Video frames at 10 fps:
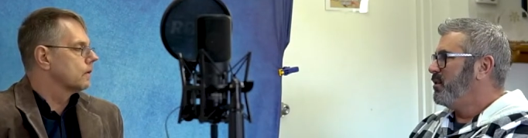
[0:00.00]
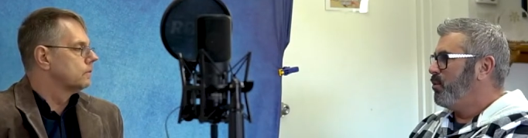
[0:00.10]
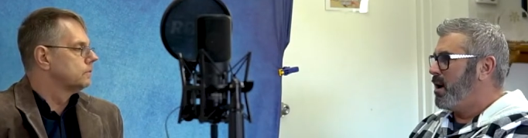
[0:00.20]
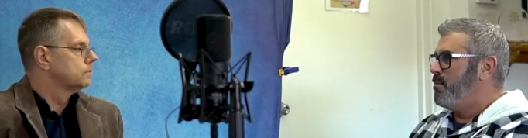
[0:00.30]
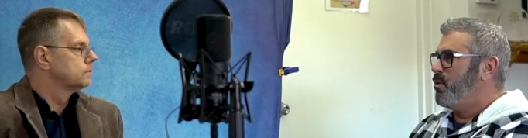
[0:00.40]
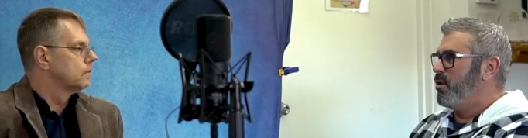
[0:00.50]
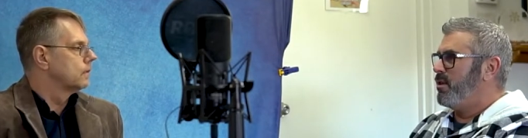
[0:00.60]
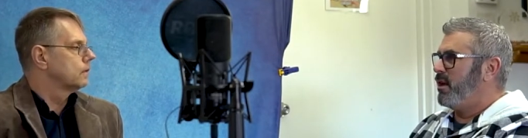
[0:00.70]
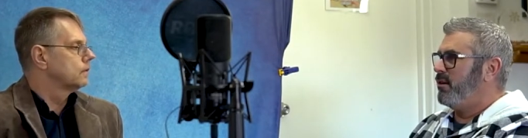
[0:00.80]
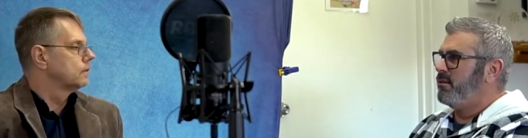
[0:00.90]
Speaker 1: way more
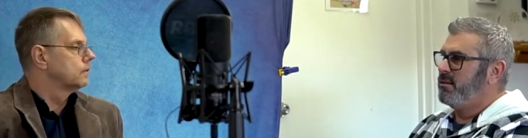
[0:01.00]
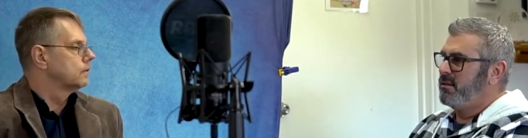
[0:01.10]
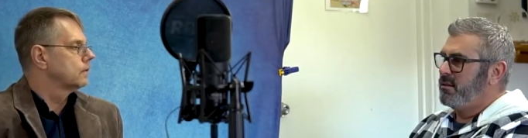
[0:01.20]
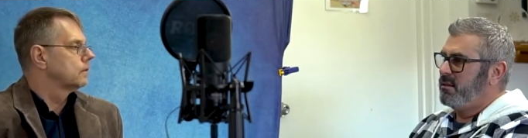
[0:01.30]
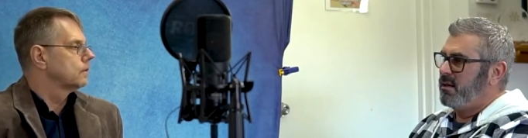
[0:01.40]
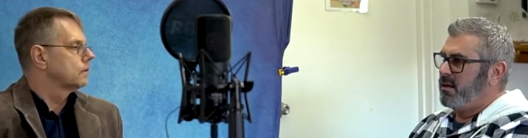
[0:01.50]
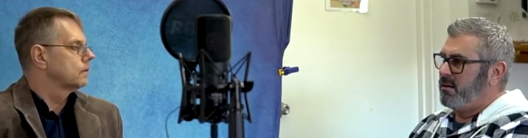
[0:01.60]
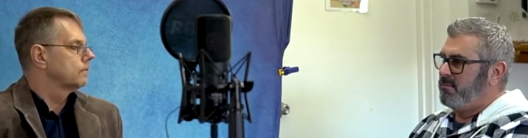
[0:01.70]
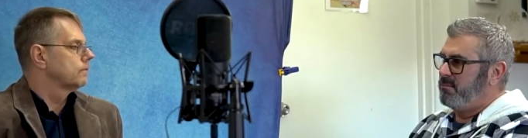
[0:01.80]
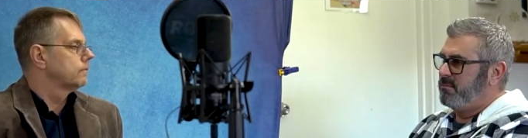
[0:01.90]
than
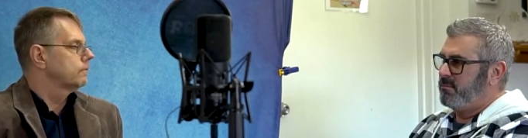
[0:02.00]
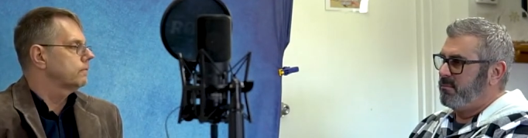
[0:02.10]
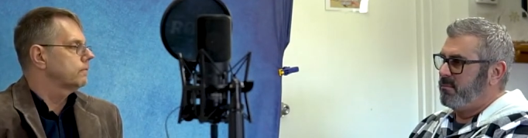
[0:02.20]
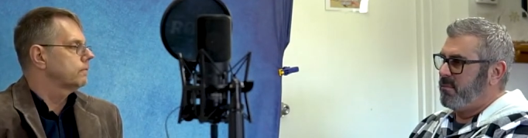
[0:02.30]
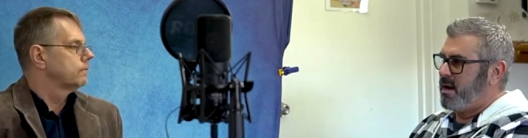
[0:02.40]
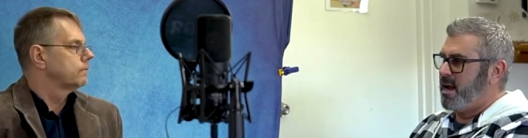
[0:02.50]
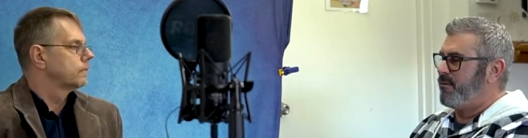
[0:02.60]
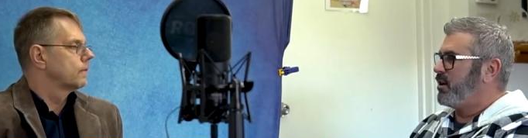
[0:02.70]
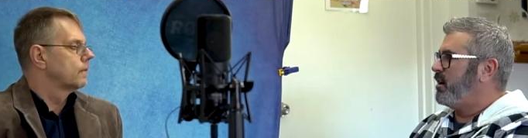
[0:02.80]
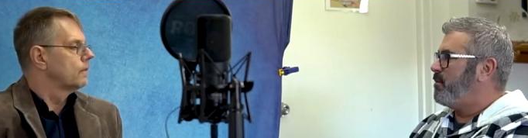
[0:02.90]
um, I
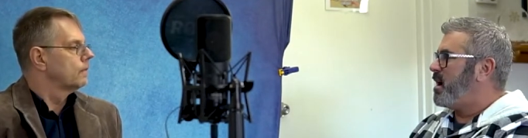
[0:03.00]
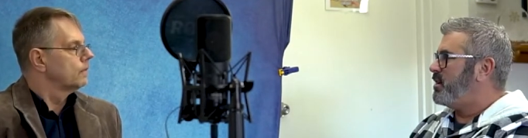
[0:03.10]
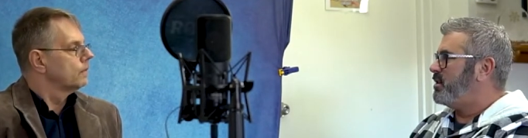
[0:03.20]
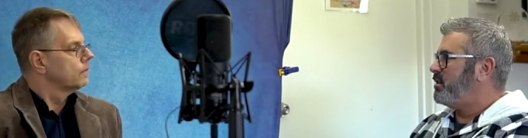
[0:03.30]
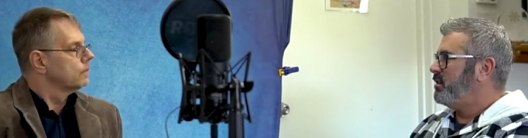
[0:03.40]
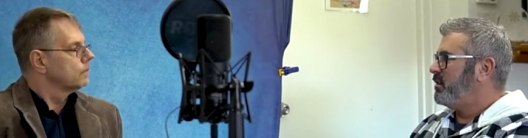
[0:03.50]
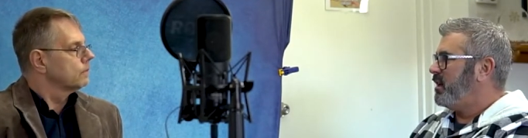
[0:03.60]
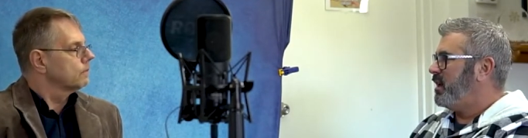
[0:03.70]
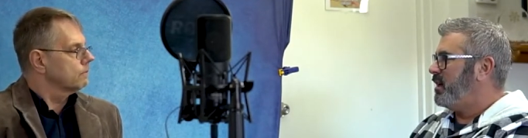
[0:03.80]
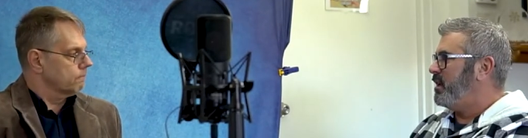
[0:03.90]
ever could imagine.
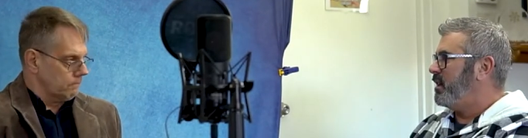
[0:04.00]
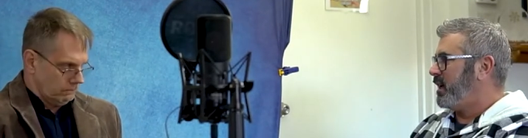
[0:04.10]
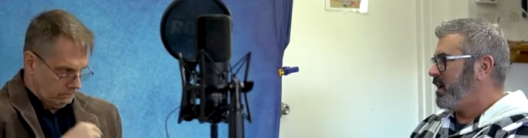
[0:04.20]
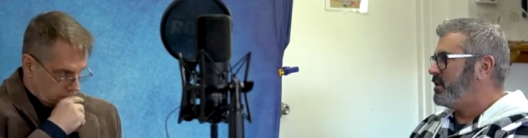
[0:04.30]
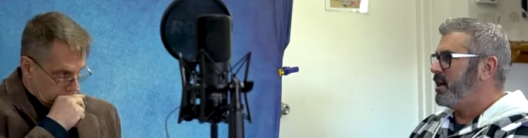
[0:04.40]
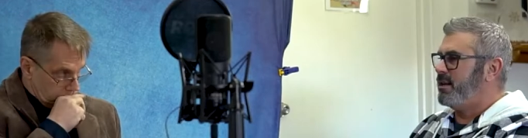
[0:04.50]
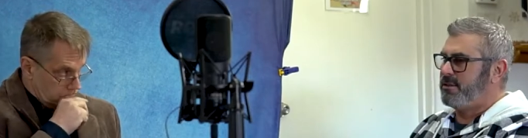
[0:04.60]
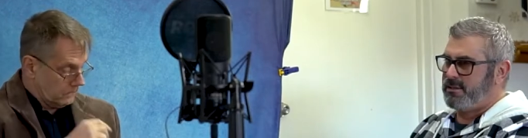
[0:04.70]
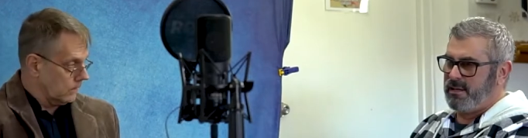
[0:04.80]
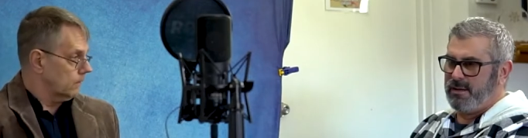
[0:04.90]
And it, like I said,
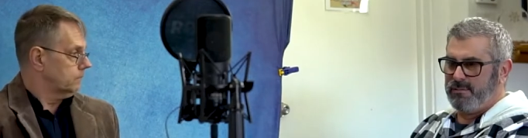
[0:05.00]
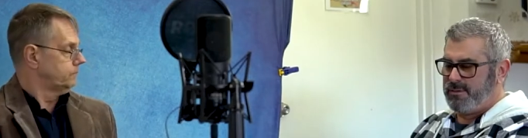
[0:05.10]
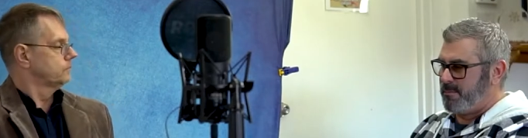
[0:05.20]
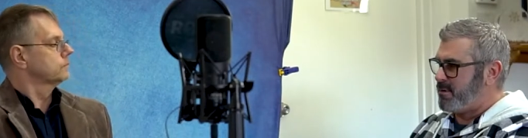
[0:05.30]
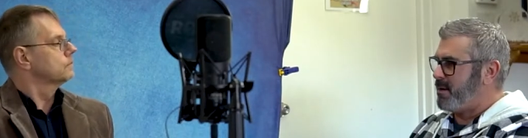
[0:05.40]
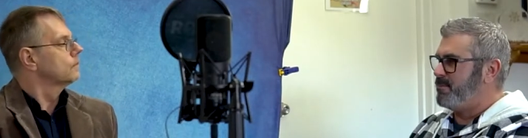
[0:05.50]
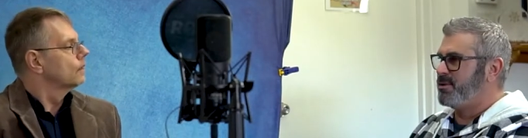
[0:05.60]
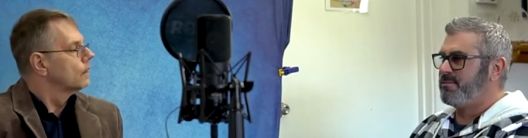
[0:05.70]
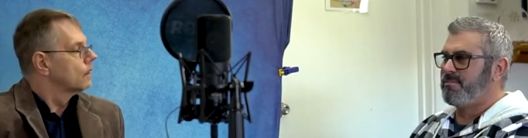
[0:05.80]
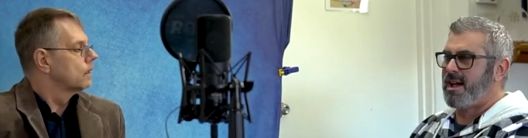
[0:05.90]

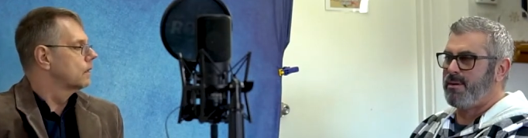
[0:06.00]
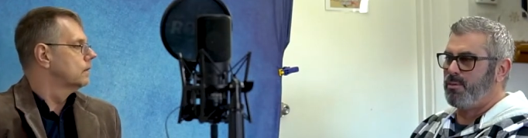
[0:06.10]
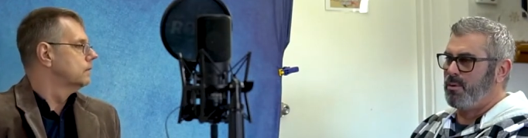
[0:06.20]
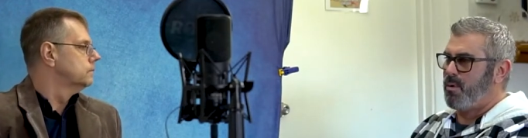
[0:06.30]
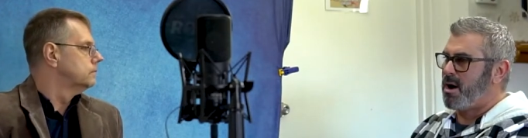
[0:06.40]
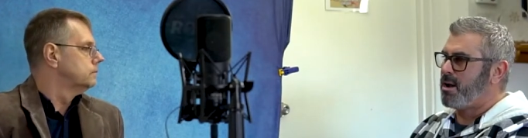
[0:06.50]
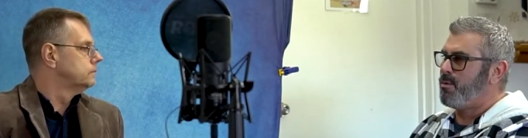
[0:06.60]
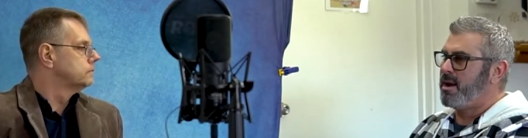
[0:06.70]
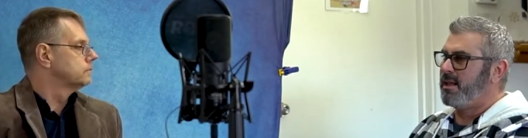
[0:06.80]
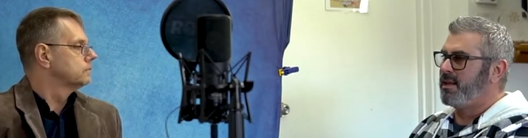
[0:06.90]
sometimes I will walk
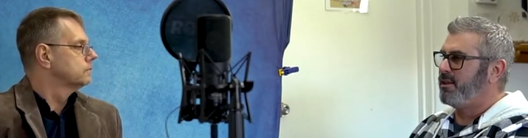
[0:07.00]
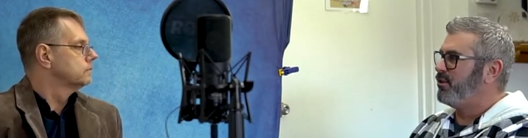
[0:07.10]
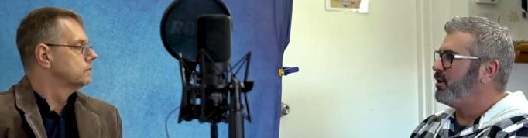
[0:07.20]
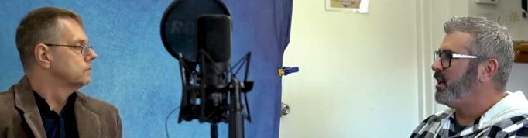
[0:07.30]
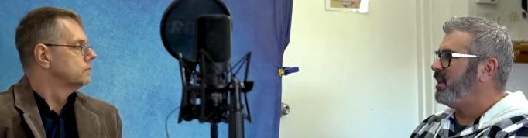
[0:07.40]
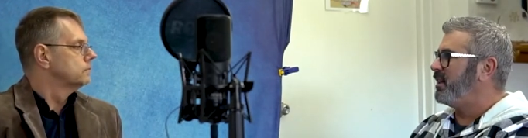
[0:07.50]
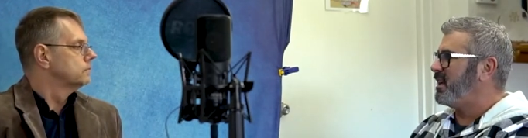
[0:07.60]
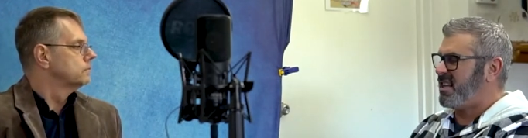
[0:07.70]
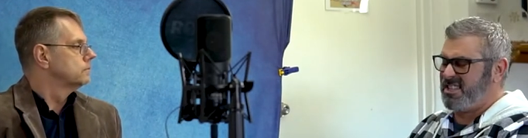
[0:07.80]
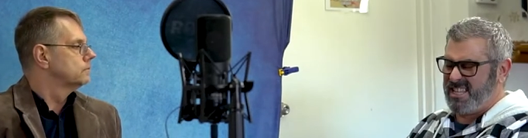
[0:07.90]
away like a little kid,
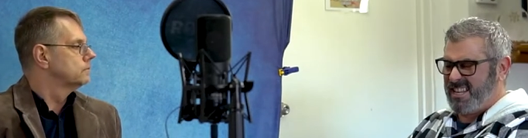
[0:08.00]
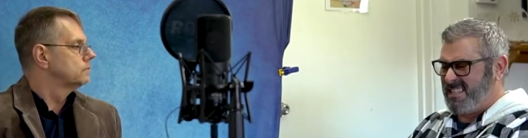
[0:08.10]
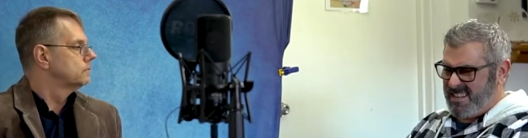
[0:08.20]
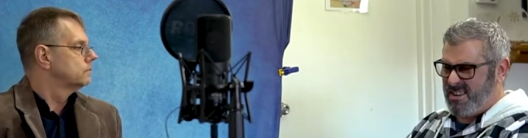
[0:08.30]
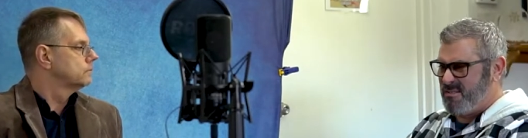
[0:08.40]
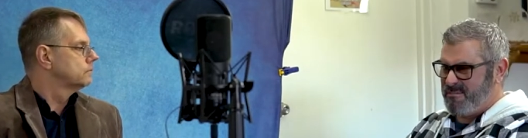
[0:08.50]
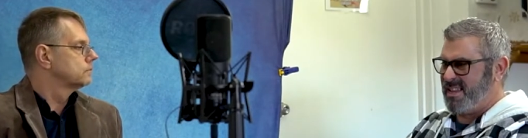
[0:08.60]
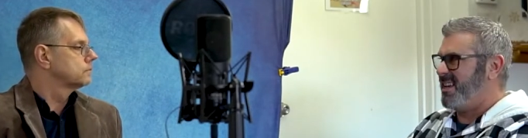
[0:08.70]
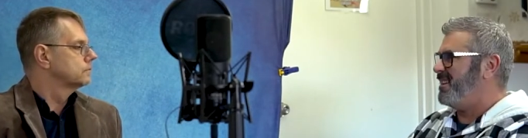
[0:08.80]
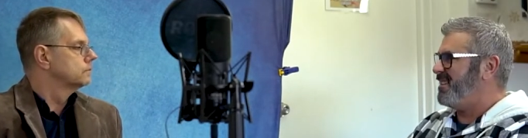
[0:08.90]
like, hey, she doesn't know
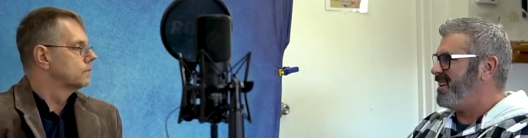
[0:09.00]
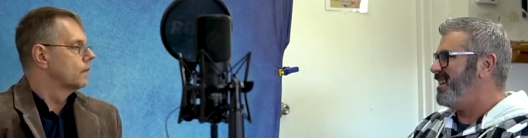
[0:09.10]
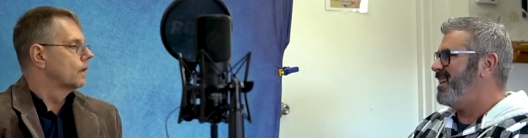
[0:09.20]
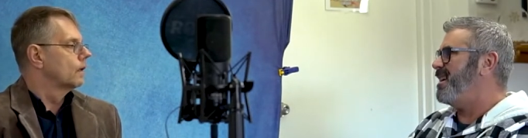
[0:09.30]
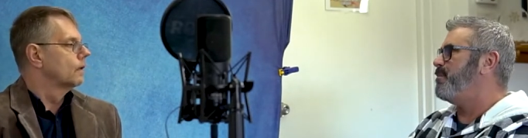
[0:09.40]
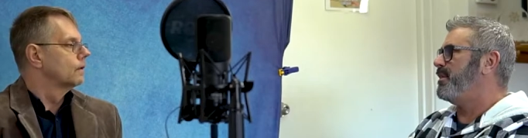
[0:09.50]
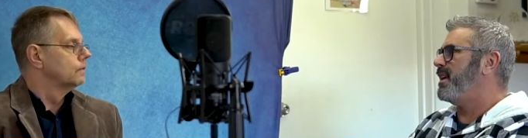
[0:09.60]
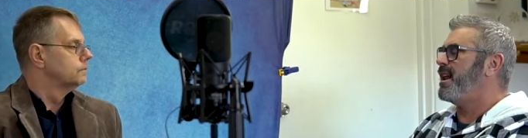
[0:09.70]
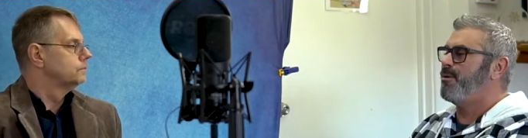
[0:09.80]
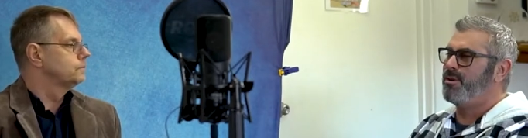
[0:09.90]
me, and nah, nah, nah. But
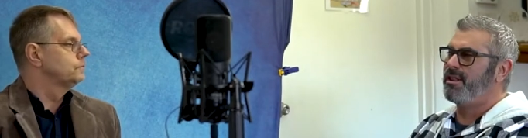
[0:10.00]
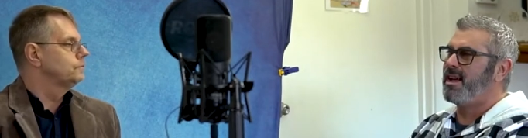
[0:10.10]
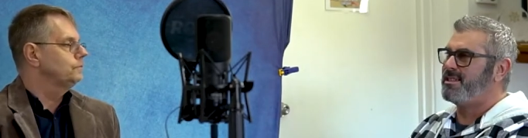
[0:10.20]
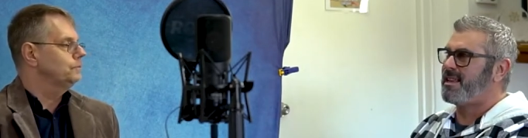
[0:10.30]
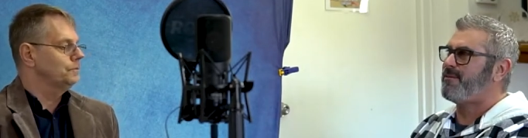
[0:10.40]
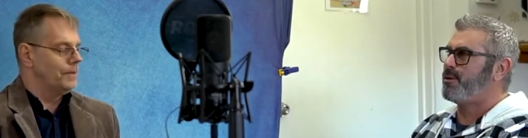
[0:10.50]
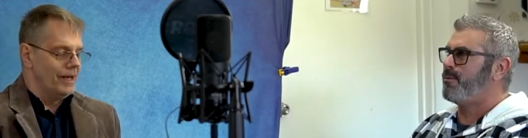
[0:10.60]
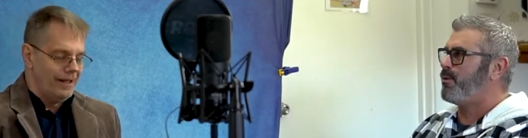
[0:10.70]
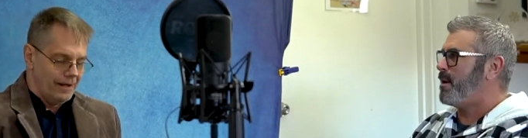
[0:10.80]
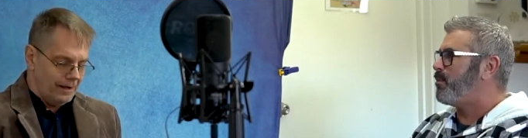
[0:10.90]
then I realize after
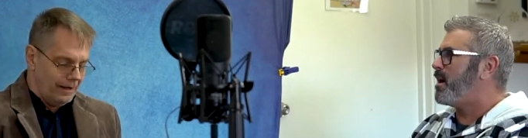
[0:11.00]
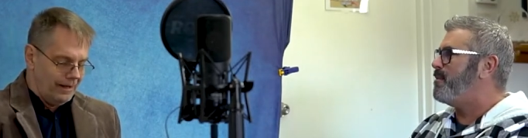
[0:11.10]
when I pray